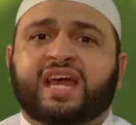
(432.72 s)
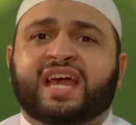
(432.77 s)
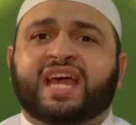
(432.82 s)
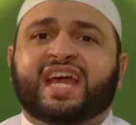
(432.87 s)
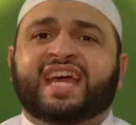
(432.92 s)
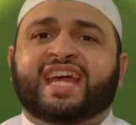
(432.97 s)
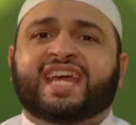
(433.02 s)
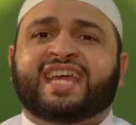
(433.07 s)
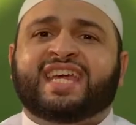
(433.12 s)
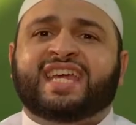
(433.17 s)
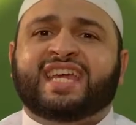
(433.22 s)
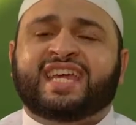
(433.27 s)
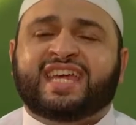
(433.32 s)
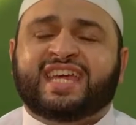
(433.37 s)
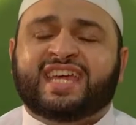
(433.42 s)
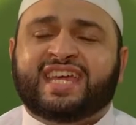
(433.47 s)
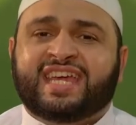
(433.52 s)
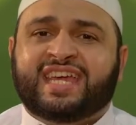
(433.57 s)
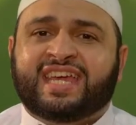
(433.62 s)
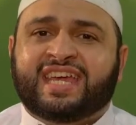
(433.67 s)

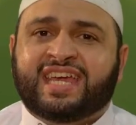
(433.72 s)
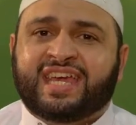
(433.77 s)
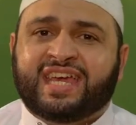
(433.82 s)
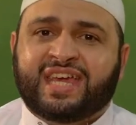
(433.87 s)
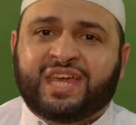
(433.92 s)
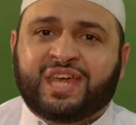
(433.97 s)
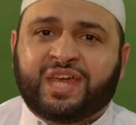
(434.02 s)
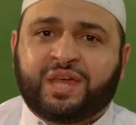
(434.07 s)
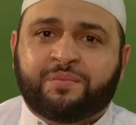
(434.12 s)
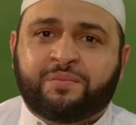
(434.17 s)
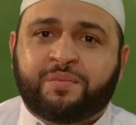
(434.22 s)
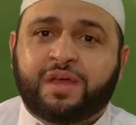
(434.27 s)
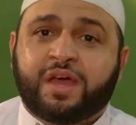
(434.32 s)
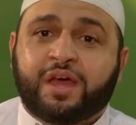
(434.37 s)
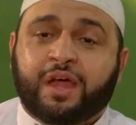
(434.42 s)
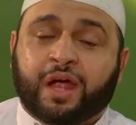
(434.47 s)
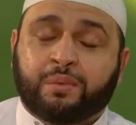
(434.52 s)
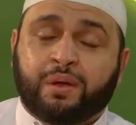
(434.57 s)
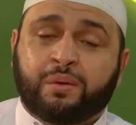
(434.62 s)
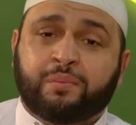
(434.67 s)
Heem.
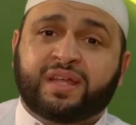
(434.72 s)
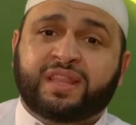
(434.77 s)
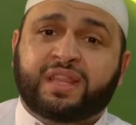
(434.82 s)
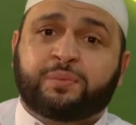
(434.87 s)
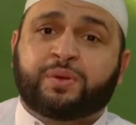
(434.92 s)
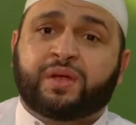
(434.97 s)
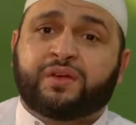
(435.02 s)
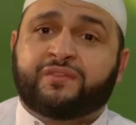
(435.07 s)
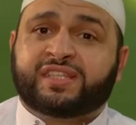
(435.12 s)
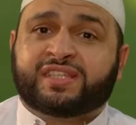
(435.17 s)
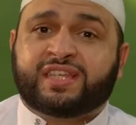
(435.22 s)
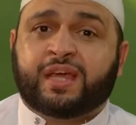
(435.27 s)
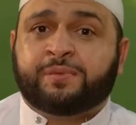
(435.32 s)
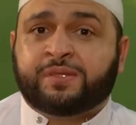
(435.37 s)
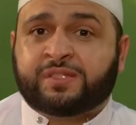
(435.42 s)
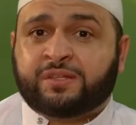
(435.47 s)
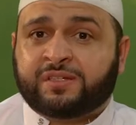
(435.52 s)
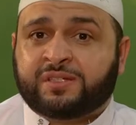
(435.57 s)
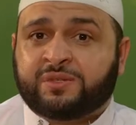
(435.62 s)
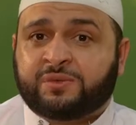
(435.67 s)
Remember in the previous
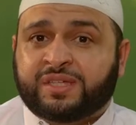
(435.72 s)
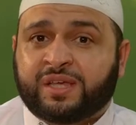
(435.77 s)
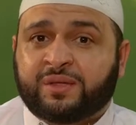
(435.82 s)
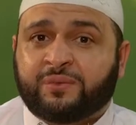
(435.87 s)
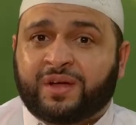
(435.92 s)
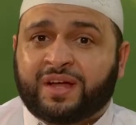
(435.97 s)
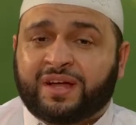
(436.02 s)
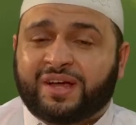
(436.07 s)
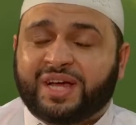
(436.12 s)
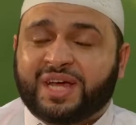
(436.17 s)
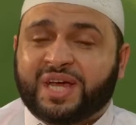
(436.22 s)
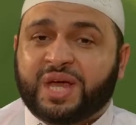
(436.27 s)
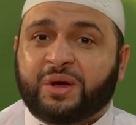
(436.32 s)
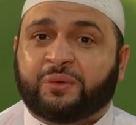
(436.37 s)
episodes we said what?